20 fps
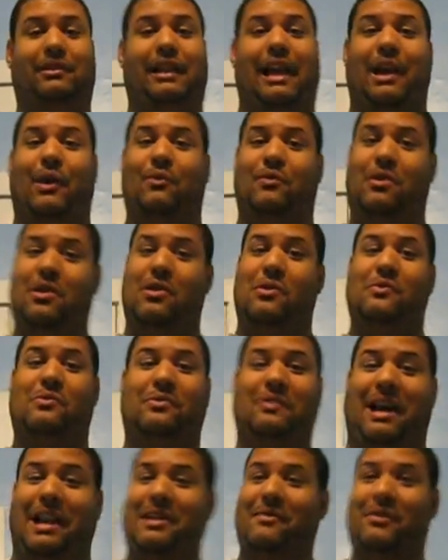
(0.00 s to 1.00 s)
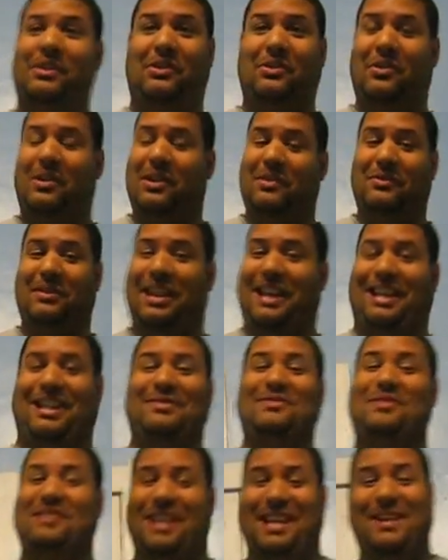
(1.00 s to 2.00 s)
Was like, whoa, I never thought
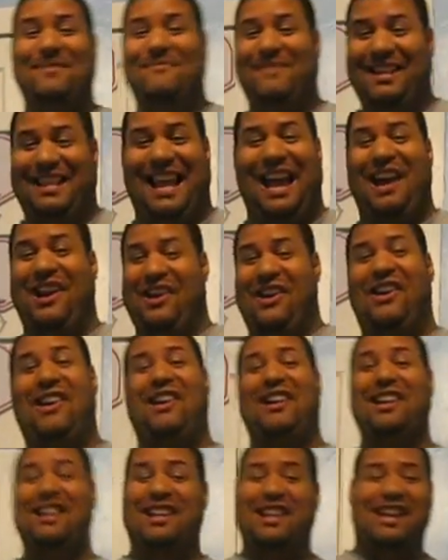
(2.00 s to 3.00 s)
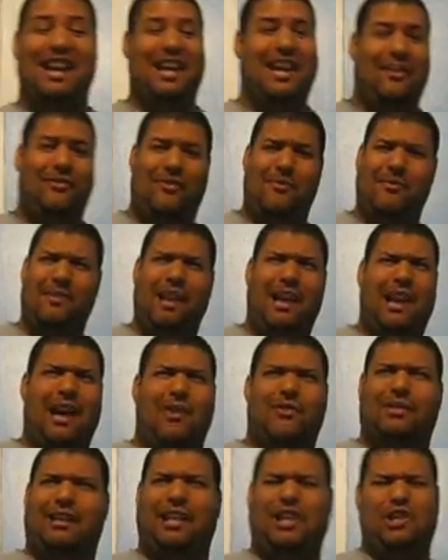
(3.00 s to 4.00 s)
it would hit me that hard. And then from then
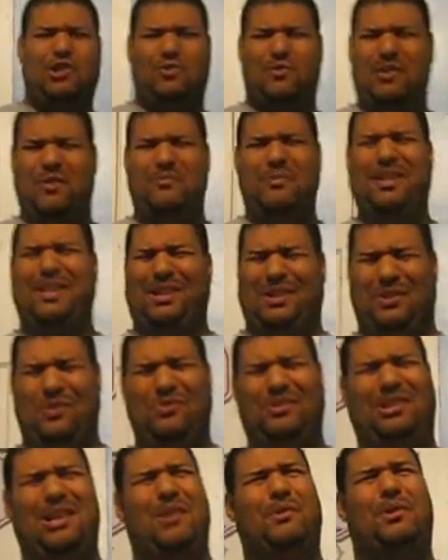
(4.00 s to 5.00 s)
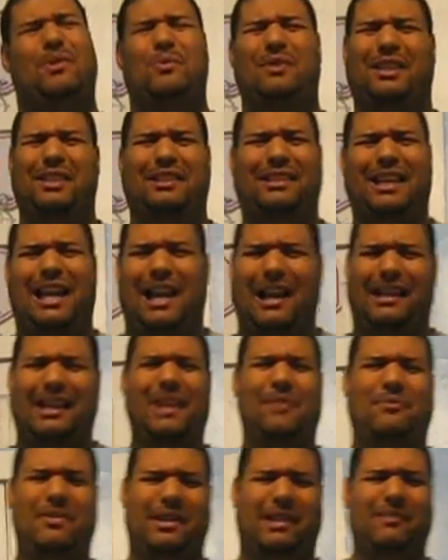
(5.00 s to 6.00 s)
I was like, you know what, we could do something with this game. I
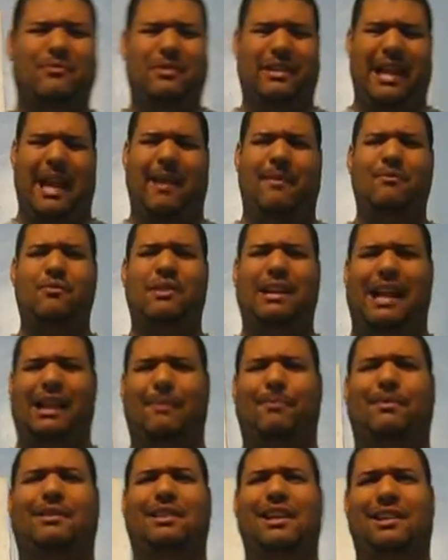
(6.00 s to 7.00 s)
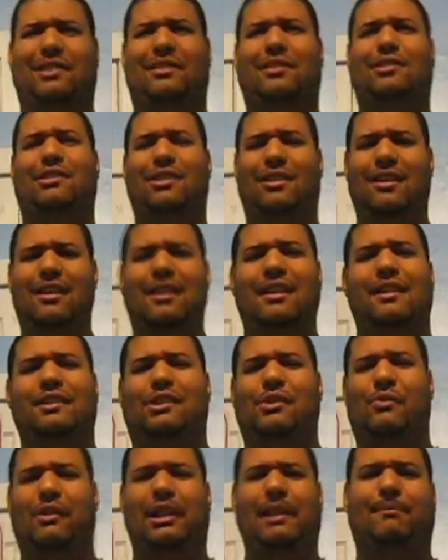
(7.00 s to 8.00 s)
think we got the potential
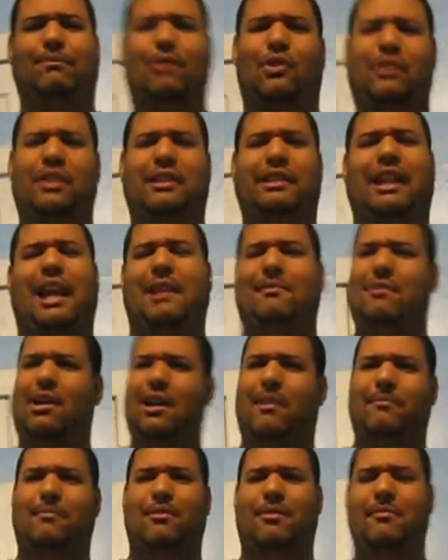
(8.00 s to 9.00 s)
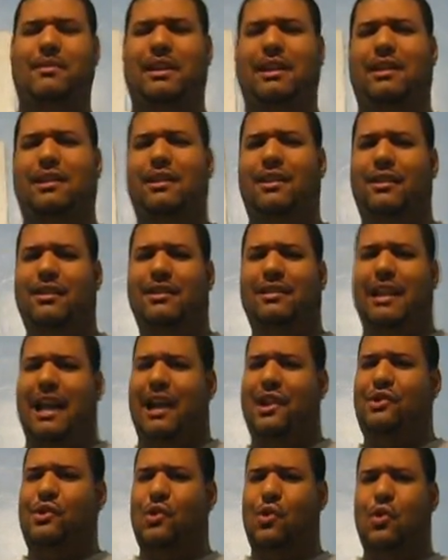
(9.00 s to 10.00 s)
to really blow this game up. I mean, it's
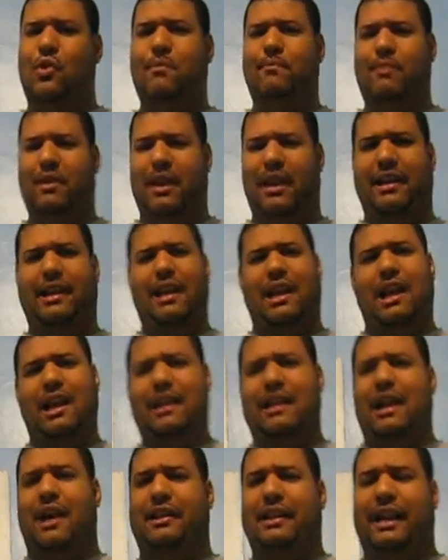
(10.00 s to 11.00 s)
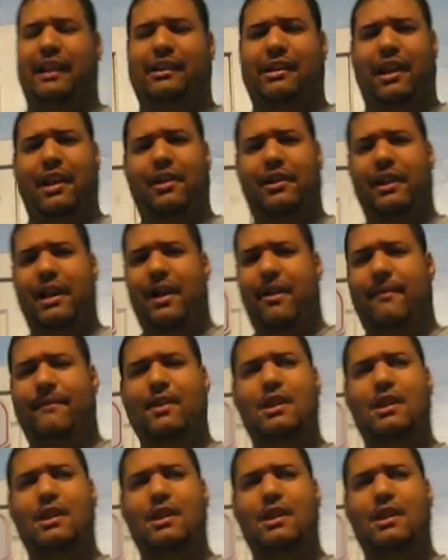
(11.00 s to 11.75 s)
not known, but again, now they got the internet.